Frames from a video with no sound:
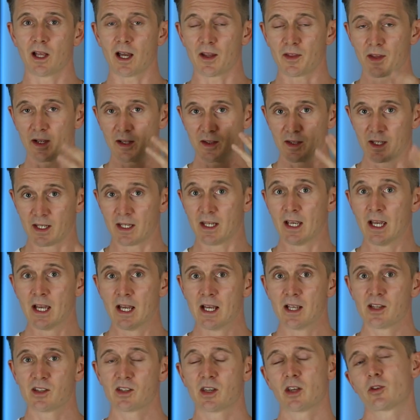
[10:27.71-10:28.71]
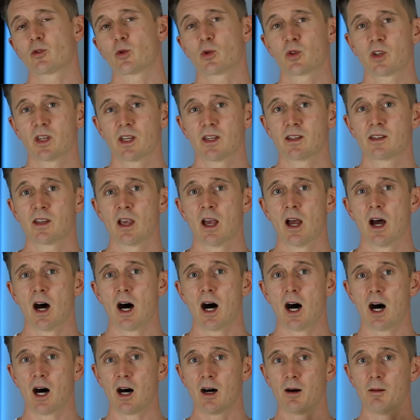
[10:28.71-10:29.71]
I think the citruses
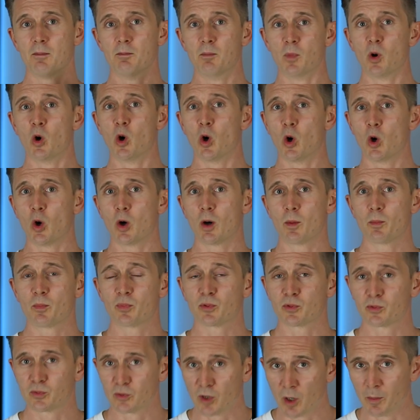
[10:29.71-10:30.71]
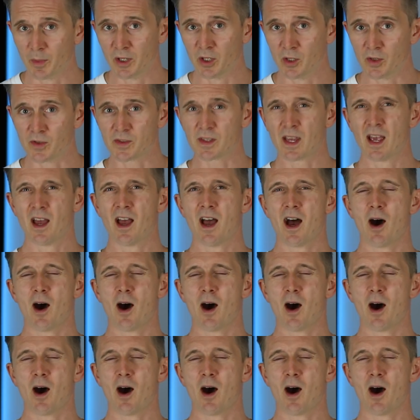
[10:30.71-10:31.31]
are more prominent